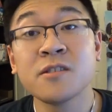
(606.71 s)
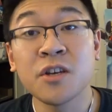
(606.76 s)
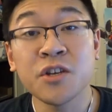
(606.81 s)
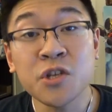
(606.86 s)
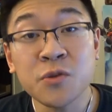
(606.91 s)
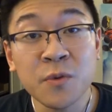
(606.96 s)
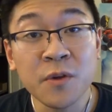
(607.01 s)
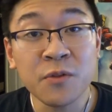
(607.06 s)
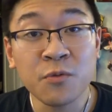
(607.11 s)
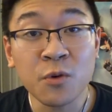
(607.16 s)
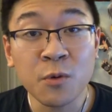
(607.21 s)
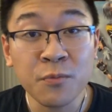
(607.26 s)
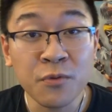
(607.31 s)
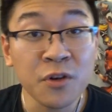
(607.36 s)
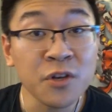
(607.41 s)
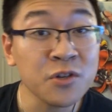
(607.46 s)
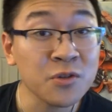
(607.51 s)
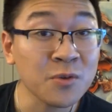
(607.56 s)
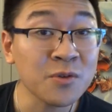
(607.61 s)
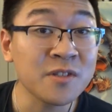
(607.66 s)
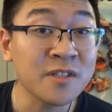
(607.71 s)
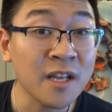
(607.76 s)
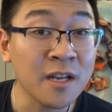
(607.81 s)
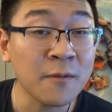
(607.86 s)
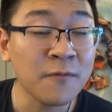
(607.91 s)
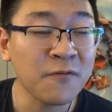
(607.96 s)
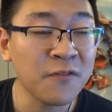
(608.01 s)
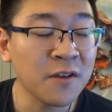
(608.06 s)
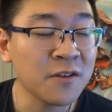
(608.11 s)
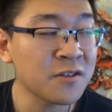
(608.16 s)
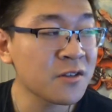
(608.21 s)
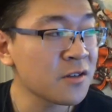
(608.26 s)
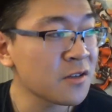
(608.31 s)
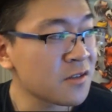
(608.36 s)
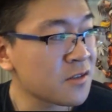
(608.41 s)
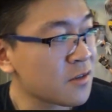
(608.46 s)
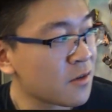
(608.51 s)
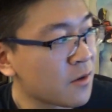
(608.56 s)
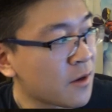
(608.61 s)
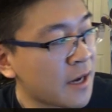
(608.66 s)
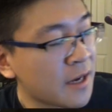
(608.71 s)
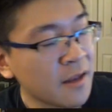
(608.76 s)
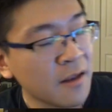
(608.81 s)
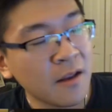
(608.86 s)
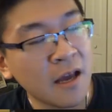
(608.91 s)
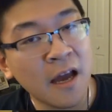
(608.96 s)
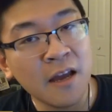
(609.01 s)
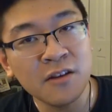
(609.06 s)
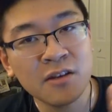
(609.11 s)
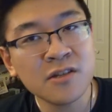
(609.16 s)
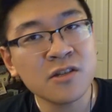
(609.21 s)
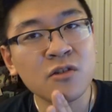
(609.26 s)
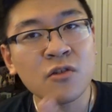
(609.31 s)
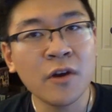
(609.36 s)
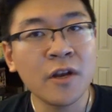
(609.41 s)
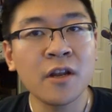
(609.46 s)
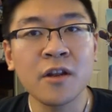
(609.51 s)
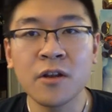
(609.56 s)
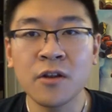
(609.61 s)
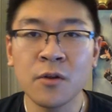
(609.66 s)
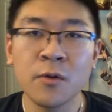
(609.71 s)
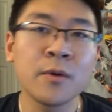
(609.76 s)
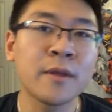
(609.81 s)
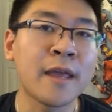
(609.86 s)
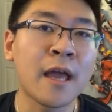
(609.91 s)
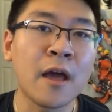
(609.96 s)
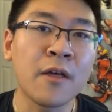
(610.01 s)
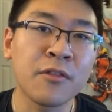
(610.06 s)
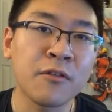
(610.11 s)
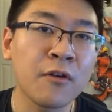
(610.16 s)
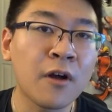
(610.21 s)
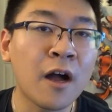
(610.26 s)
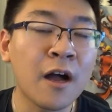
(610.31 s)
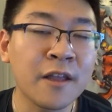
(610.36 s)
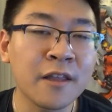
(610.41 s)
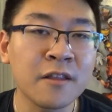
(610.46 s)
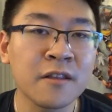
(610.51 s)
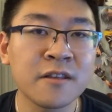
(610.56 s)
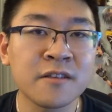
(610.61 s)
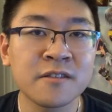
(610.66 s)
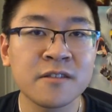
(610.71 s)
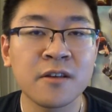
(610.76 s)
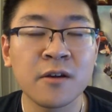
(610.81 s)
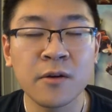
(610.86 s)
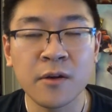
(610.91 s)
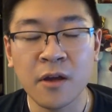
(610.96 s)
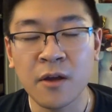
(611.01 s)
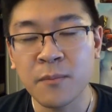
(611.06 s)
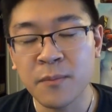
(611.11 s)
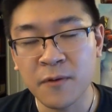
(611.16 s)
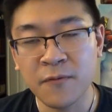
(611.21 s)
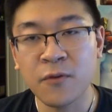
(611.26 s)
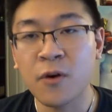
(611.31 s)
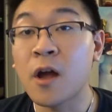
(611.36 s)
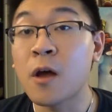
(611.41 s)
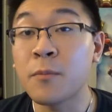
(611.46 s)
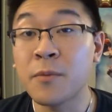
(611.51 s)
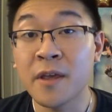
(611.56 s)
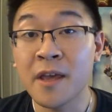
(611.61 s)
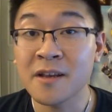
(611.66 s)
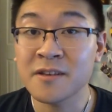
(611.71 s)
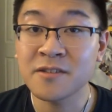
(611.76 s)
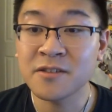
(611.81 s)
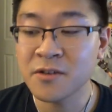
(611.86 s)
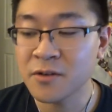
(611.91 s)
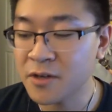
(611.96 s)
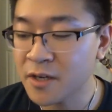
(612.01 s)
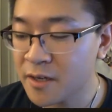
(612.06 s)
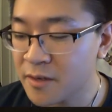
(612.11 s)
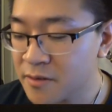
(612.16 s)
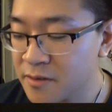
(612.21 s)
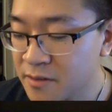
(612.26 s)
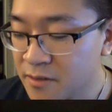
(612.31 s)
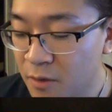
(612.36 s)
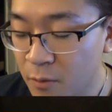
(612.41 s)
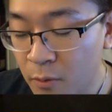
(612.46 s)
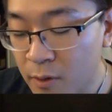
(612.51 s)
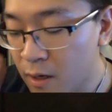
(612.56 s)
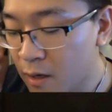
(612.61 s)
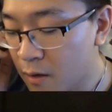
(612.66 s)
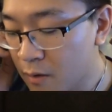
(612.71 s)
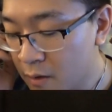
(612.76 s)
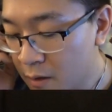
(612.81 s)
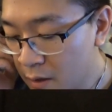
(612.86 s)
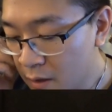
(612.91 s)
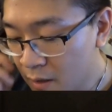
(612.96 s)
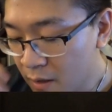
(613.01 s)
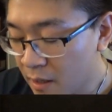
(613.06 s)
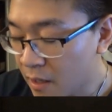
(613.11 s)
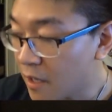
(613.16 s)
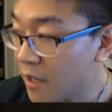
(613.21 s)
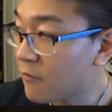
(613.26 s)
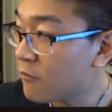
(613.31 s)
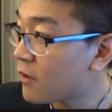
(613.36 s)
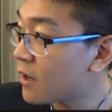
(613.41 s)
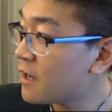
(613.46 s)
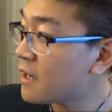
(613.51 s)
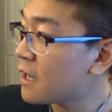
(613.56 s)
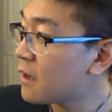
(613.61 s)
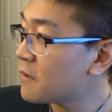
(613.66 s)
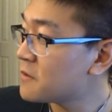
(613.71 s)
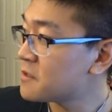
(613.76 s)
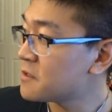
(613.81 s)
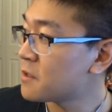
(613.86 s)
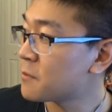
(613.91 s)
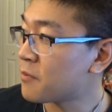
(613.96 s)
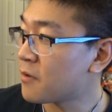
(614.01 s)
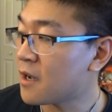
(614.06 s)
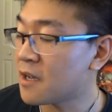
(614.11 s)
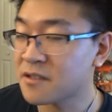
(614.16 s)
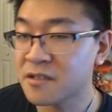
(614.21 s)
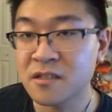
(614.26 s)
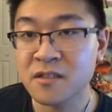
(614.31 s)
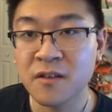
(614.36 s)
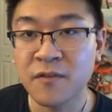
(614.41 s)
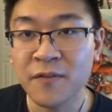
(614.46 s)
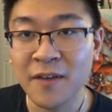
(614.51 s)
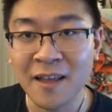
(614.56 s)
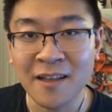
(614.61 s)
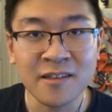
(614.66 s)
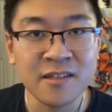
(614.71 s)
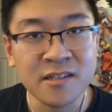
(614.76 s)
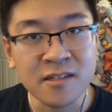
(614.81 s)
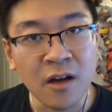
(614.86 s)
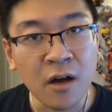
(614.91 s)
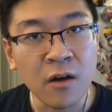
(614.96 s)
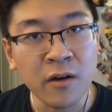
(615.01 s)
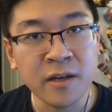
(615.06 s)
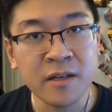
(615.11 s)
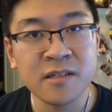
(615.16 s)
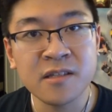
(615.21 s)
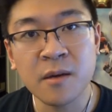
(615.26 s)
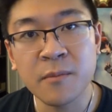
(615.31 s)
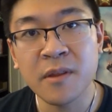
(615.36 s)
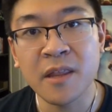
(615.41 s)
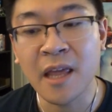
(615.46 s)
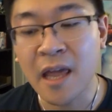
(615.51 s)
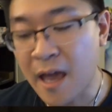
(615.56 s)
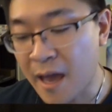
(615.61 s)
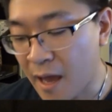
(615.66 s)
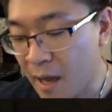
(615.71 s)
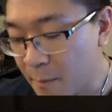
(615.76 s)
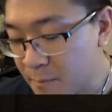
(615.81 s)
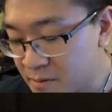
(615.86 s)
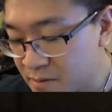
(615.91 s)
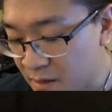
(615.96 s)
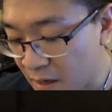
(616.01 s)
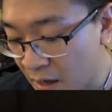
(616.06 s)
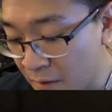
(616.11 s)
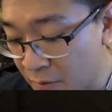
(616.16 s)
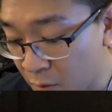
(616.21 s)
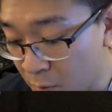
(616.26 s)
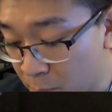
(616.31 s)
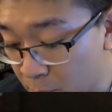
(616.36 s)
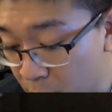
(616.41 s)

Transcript: So I just went through a pretty short setup feature, so I just created a new account through Oculus, so it'll be for LPX Studios. So right now it's in the process of installing some of the apps, and they're